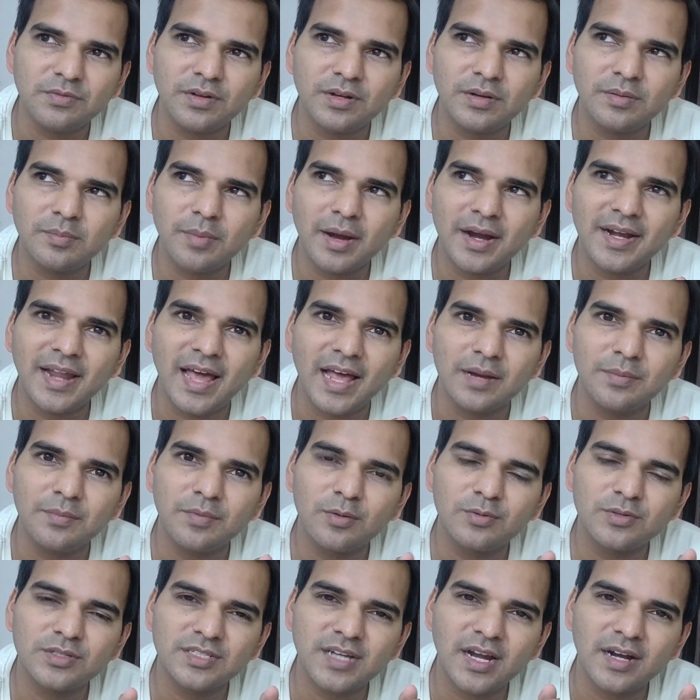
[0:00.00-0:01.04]
Even by Dan
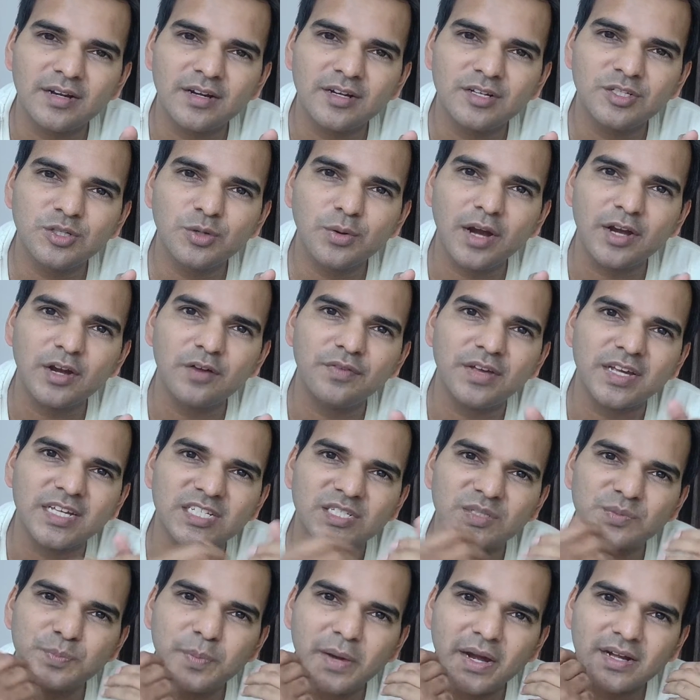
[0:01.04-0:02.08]
Brown standards, you kind of
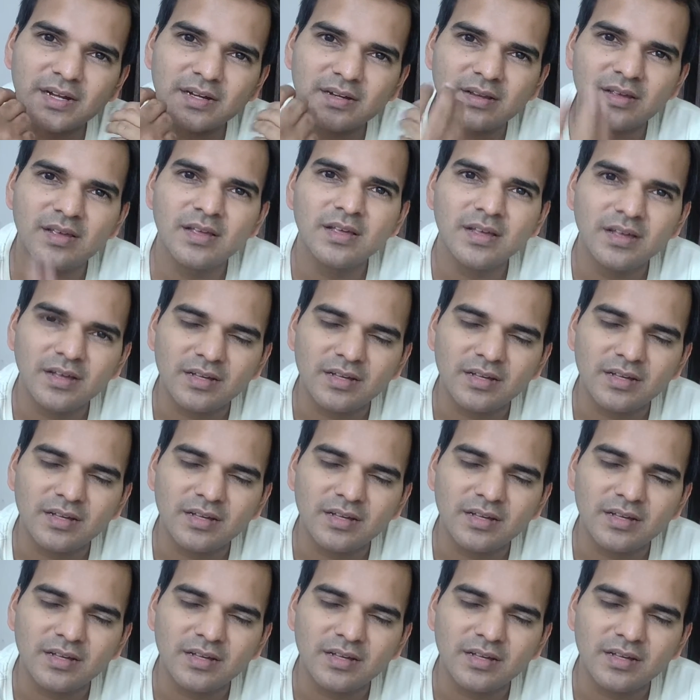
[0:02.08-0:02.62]
expect